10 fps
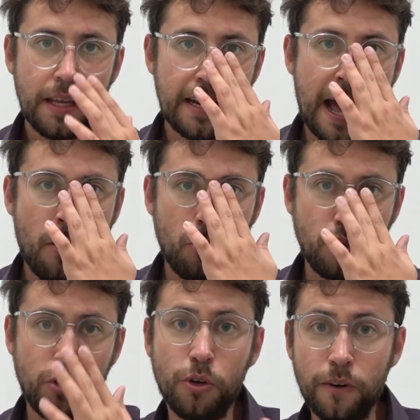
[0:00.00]

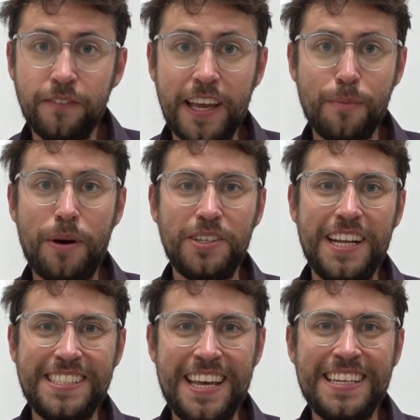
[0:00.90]
Now, you could think about
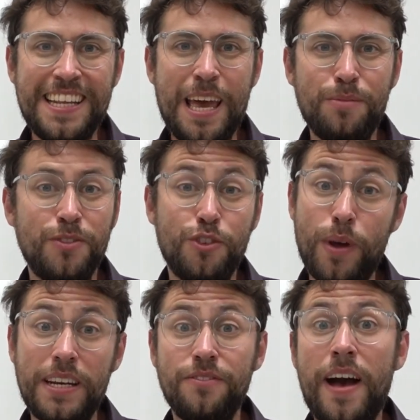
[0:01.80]
this in terms of
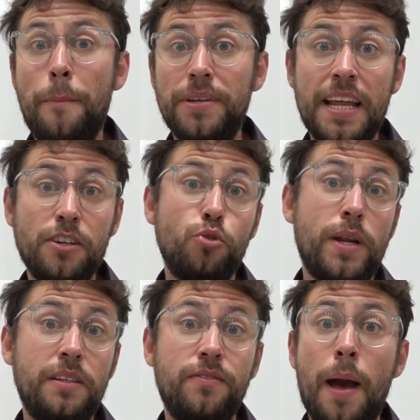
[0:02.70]
25%,
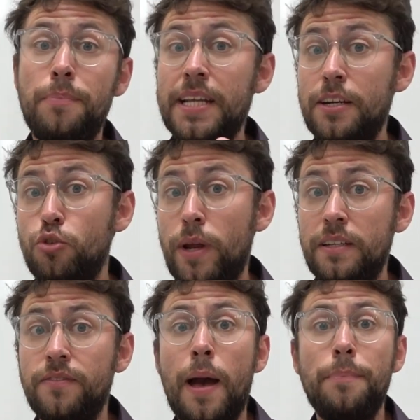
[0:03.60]
25%,
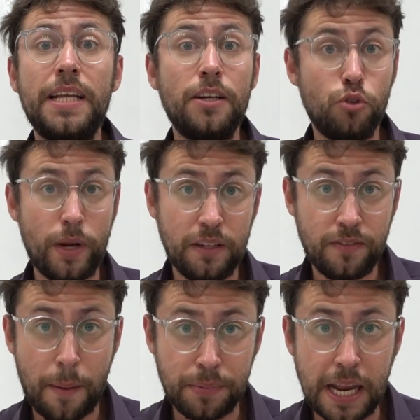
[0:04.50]
25%,
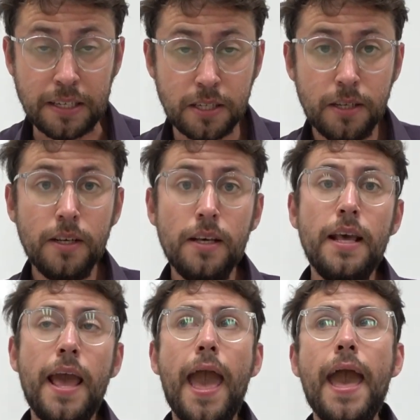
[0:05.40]

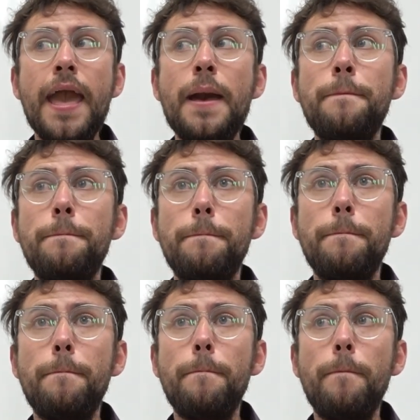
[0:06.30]

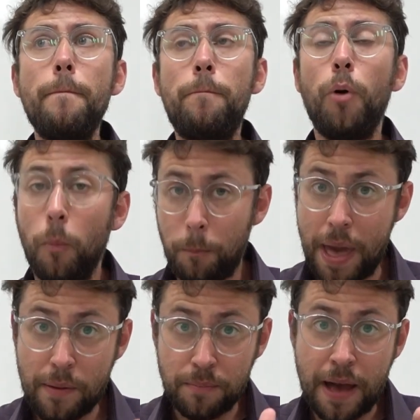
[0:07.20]
25%. But
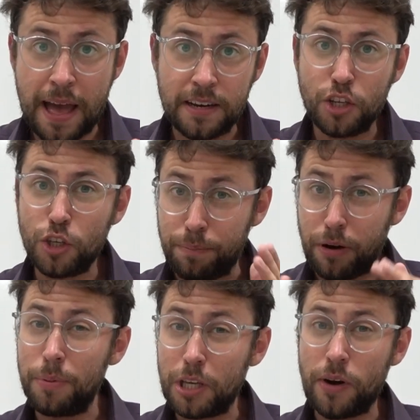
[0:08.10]
bear in mind, you're
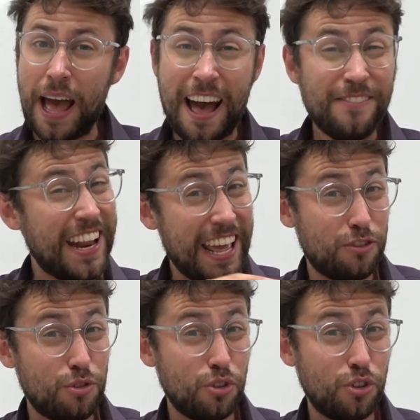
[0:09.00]
probably going to have an
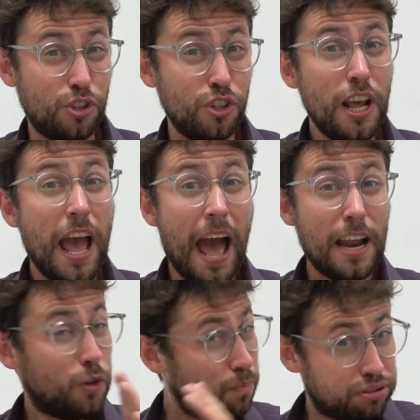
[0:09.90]
introduction
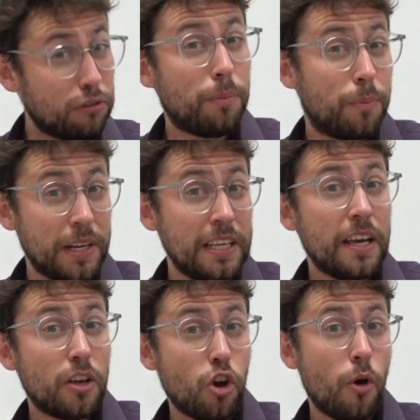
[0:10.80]
and you're
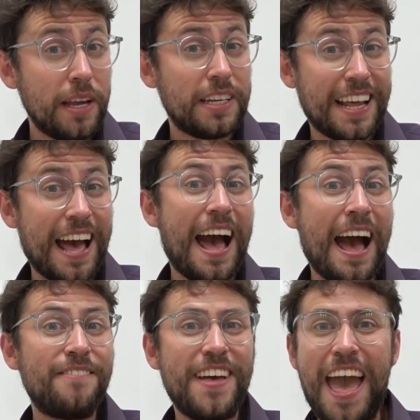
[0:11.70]
probably going to
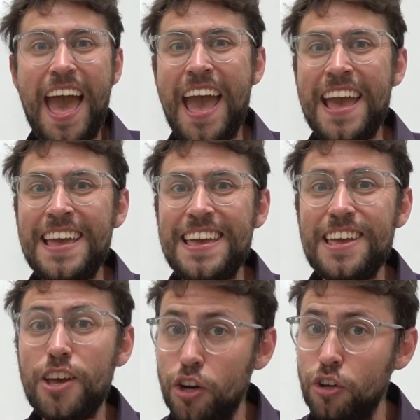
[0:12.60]
have
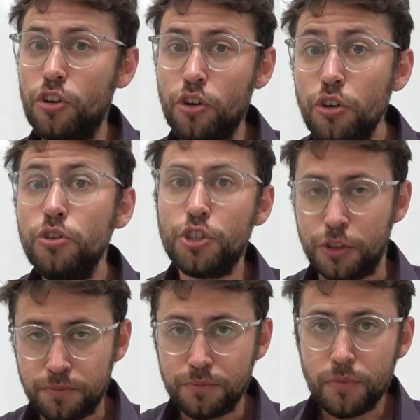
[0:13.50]
a conclusion.